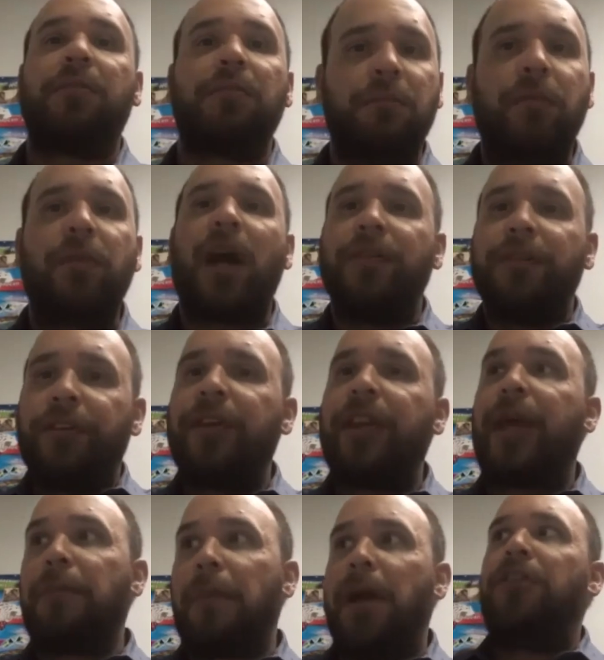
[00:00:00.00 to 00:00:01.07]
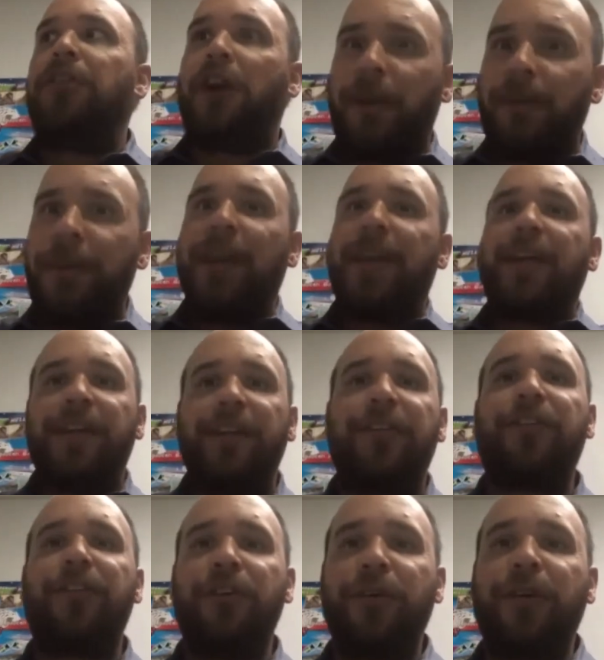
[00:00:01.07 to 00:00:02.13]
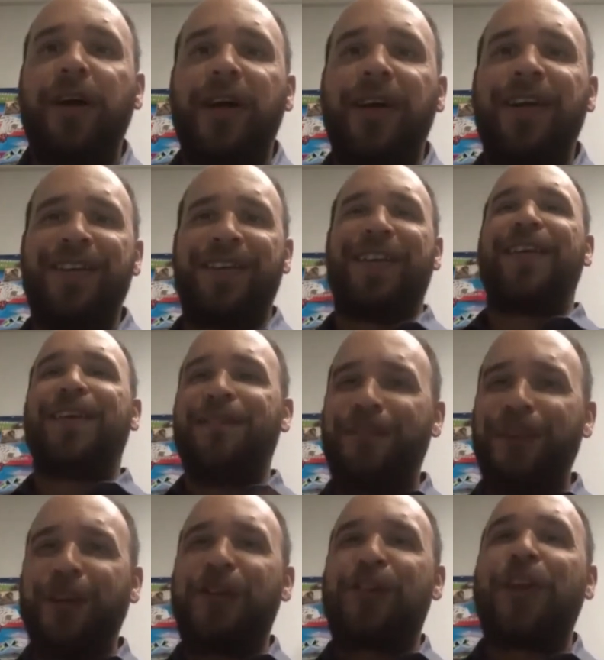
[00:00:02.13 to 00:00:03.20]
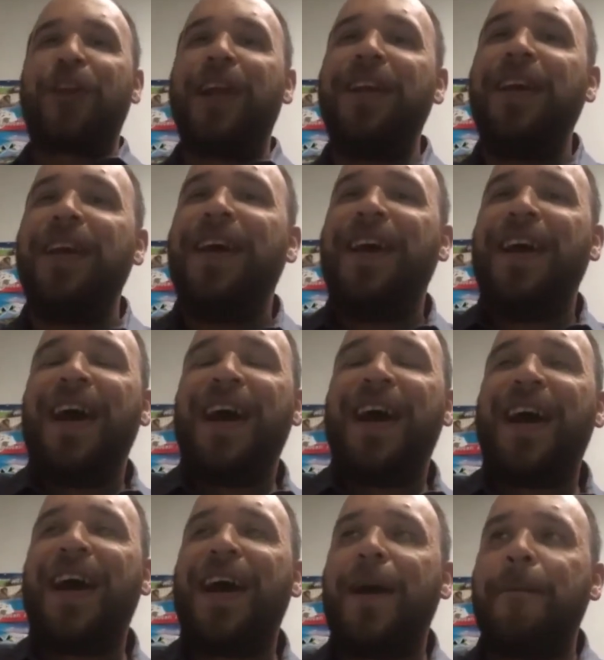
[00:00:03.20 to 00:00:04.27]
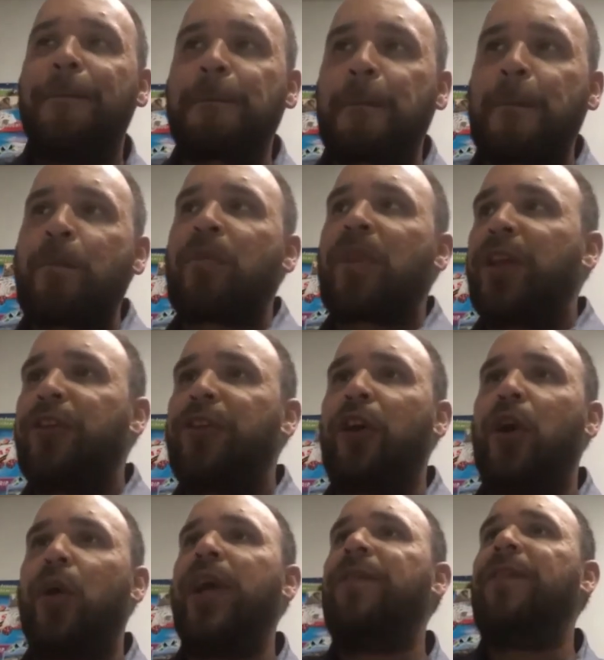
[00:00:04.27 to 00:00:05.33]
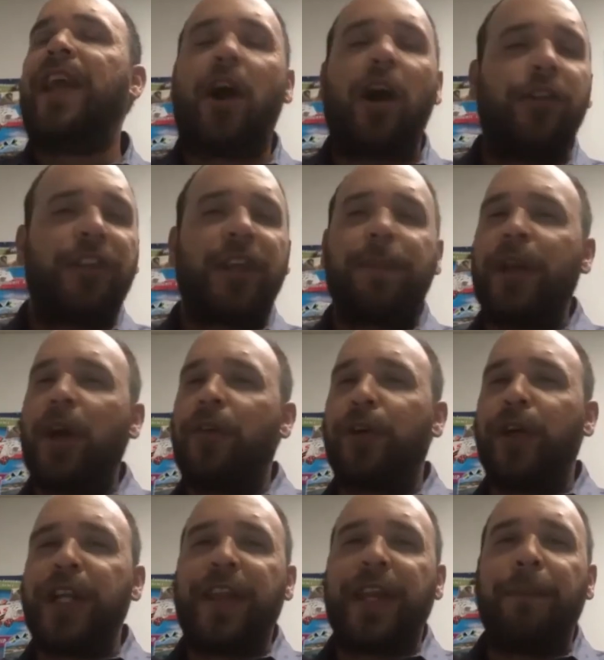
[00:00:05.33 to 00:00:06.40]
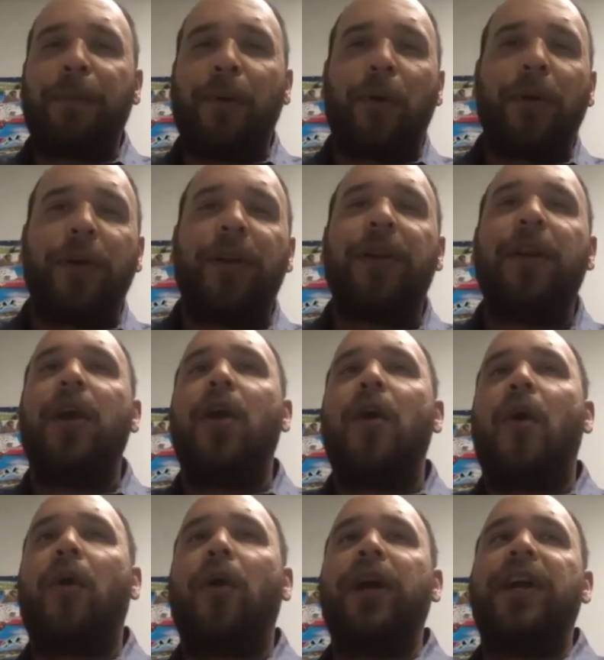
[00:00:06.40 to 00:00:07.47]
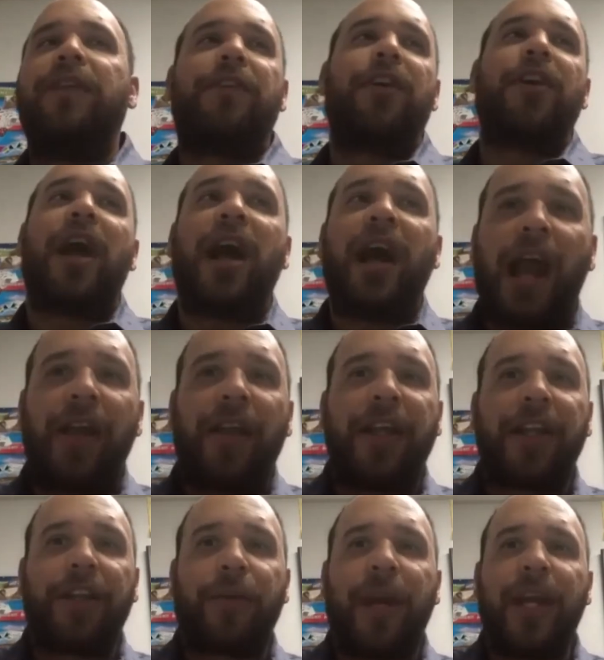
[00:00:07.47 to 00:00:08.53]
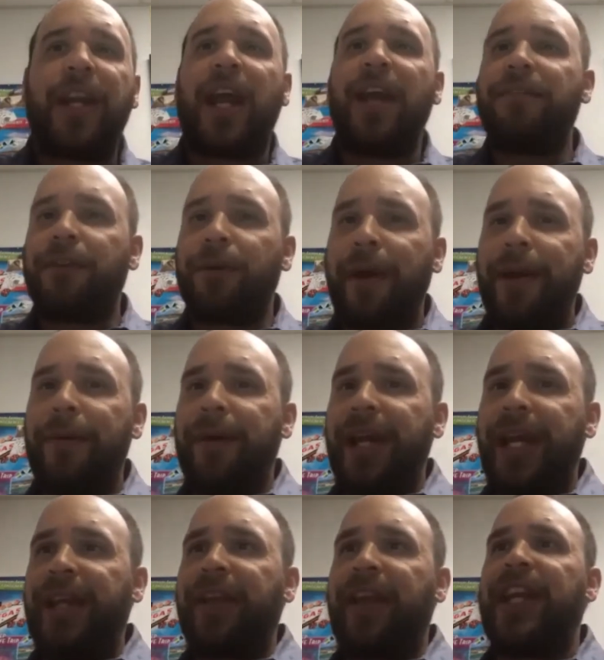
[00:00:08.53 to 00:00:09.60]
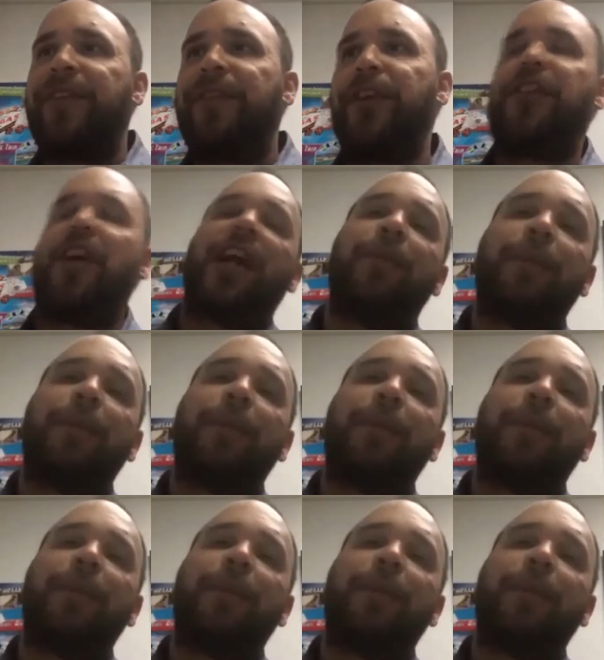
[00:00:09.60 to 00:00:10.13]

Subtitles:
sure, obviously, like my job there is to field train. So if they are skipping over anything important, or if they're not highlighting the right knife the right way, like if they're